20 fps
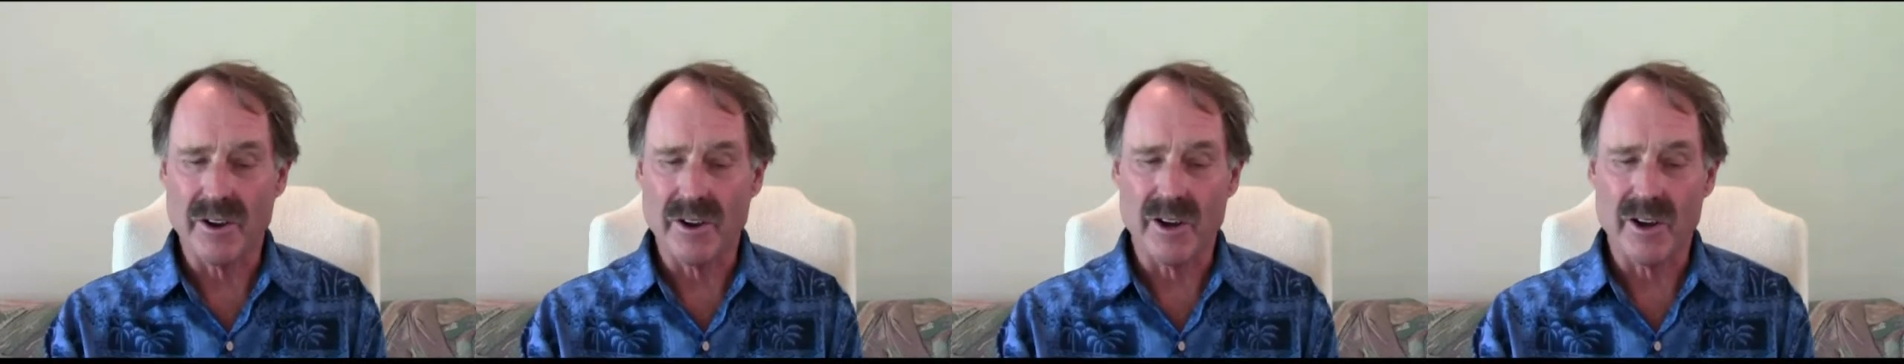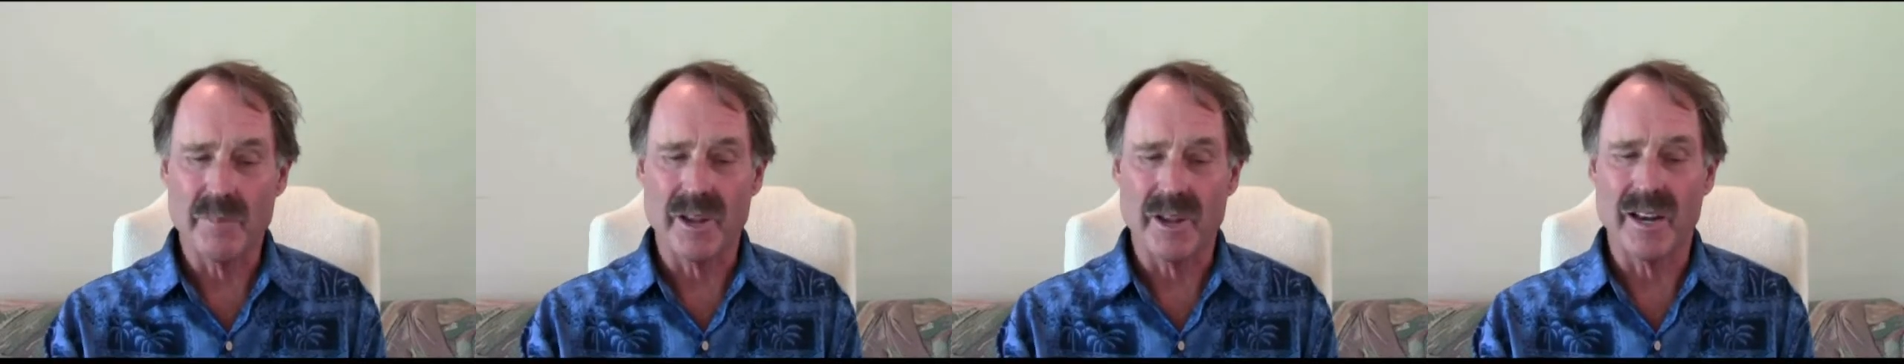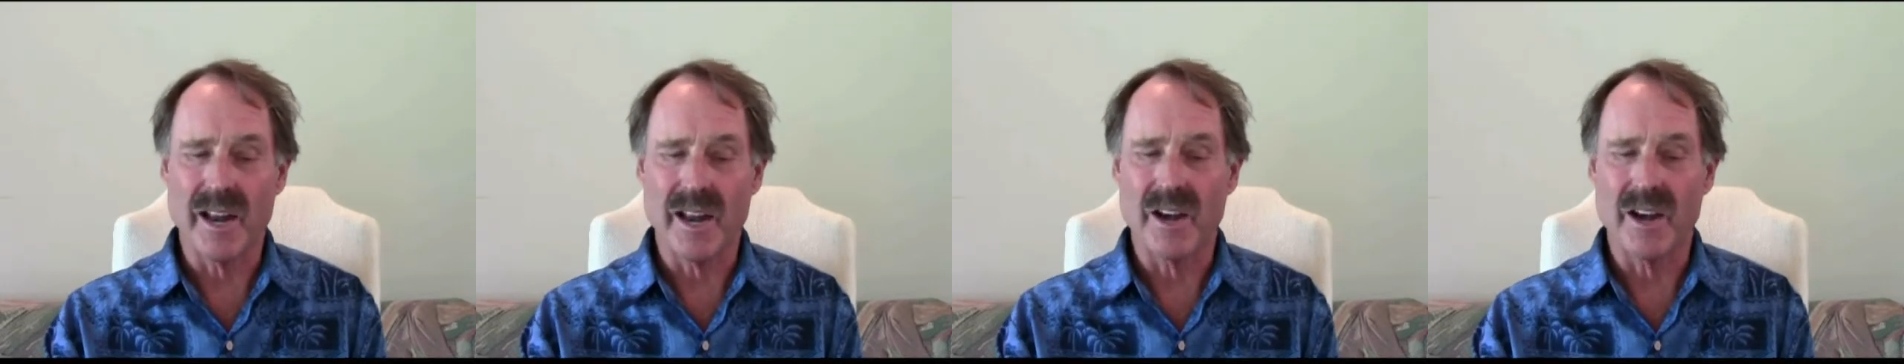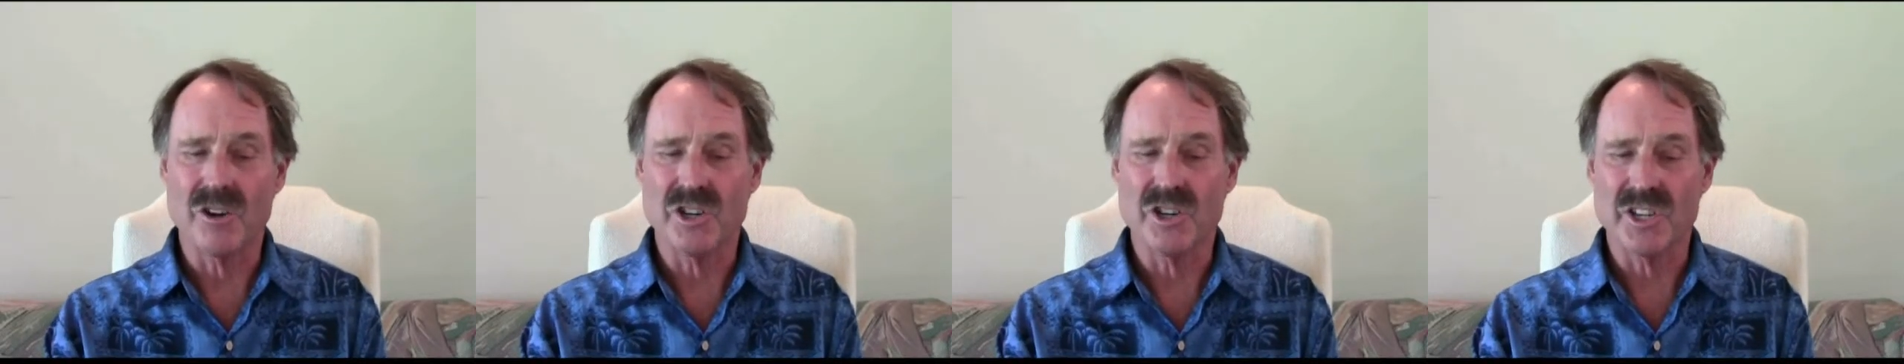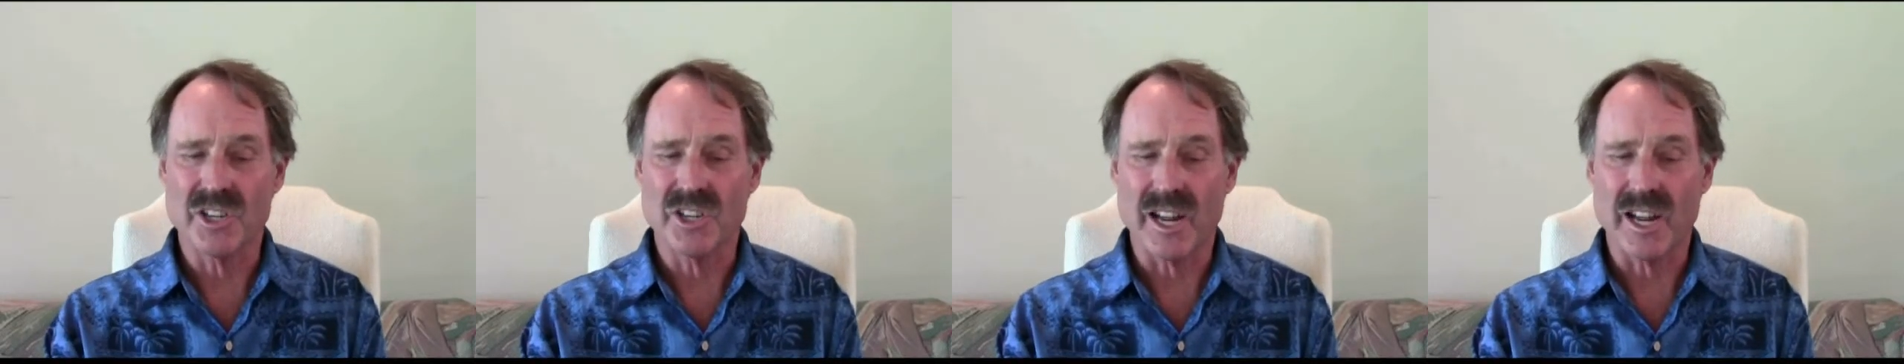therapy and
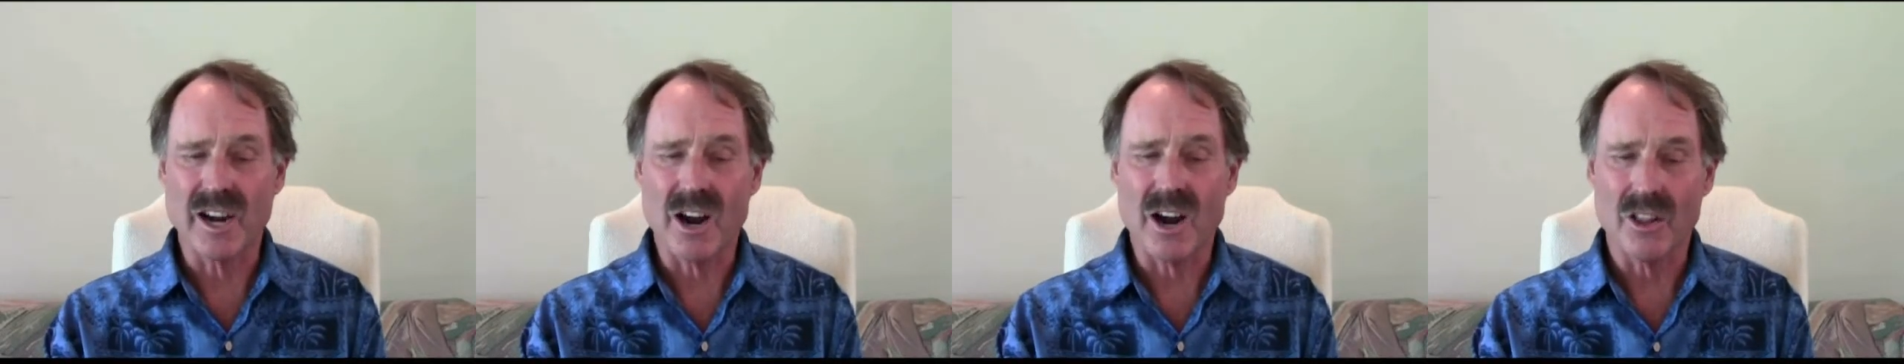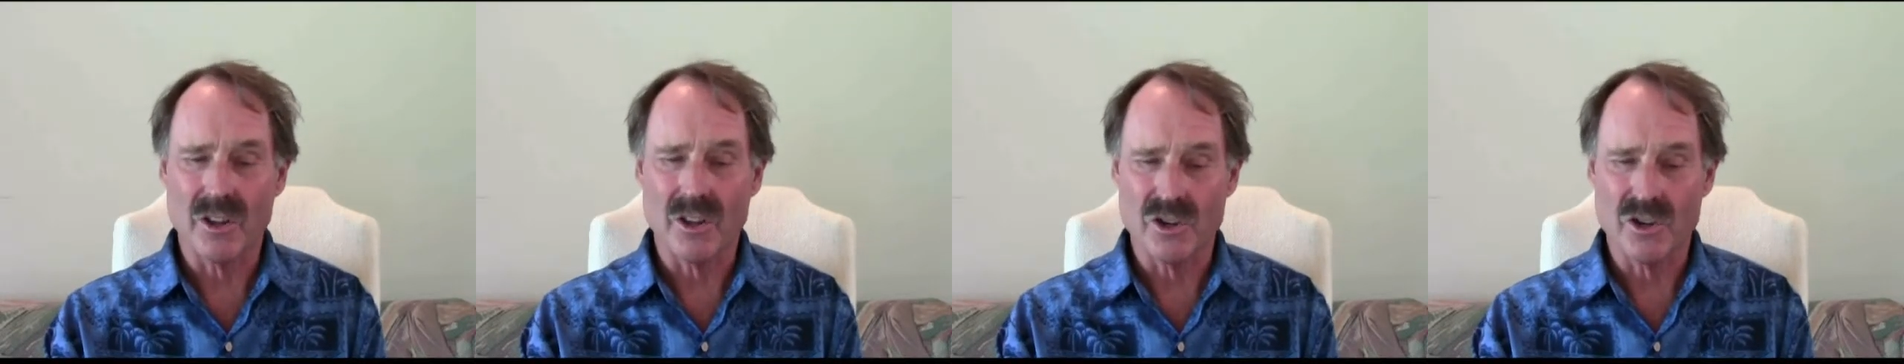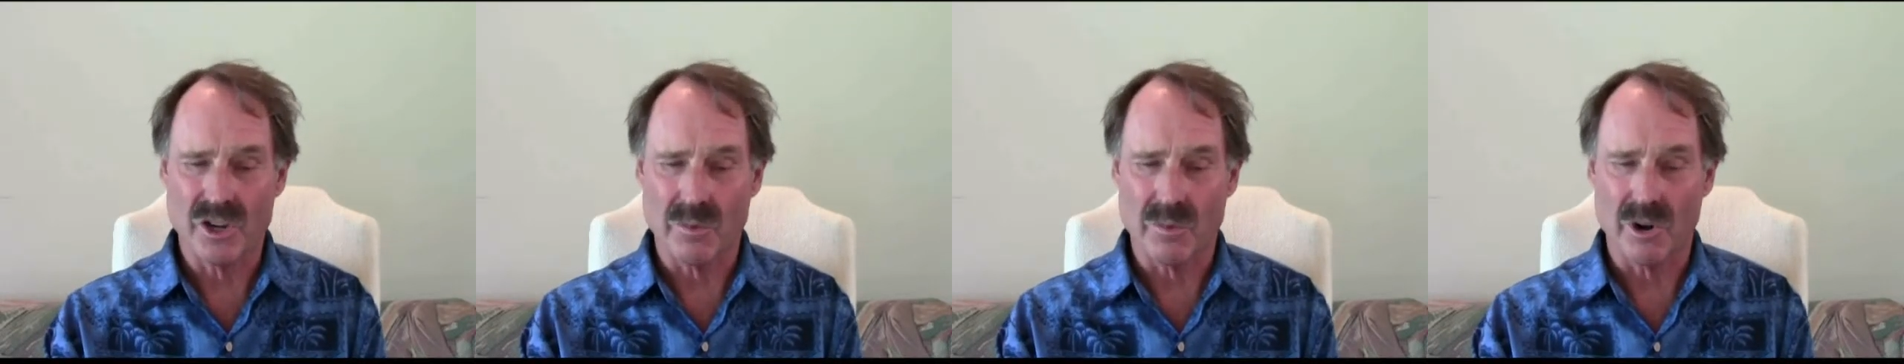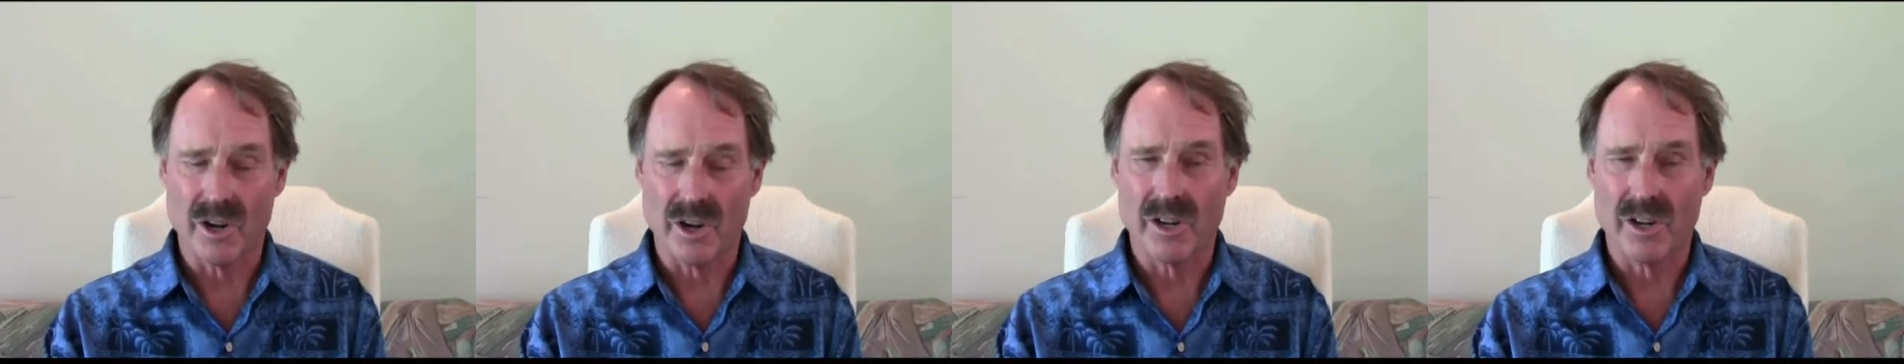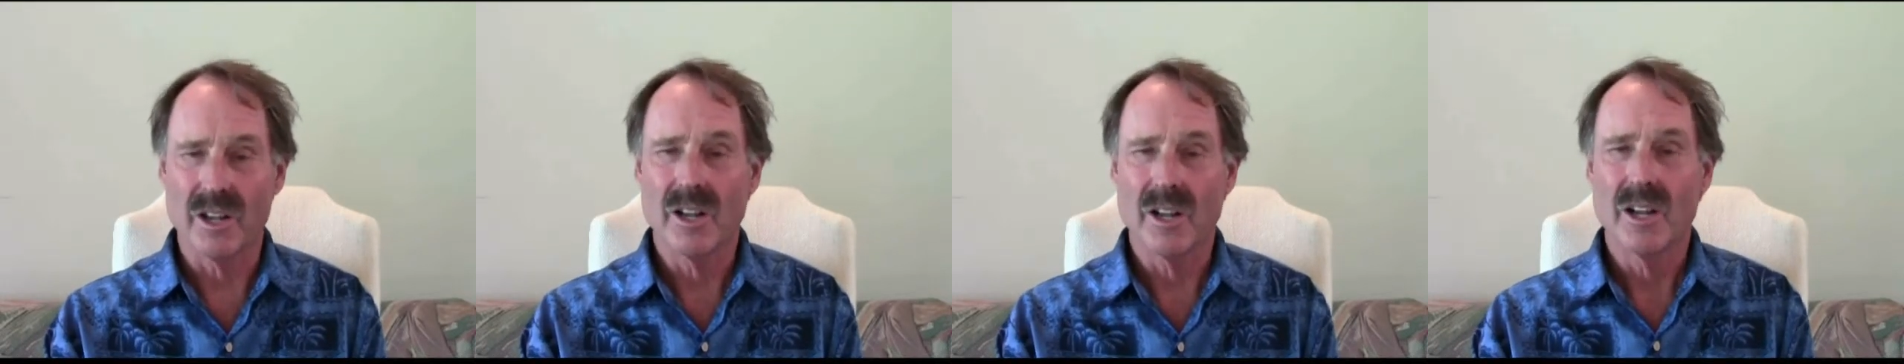energy psychology
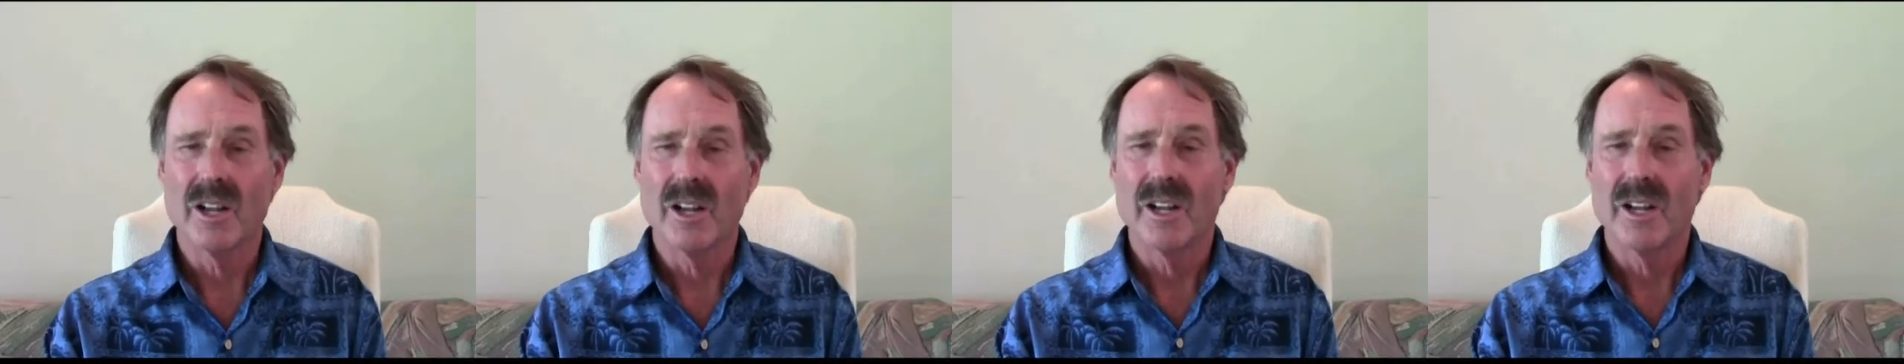work.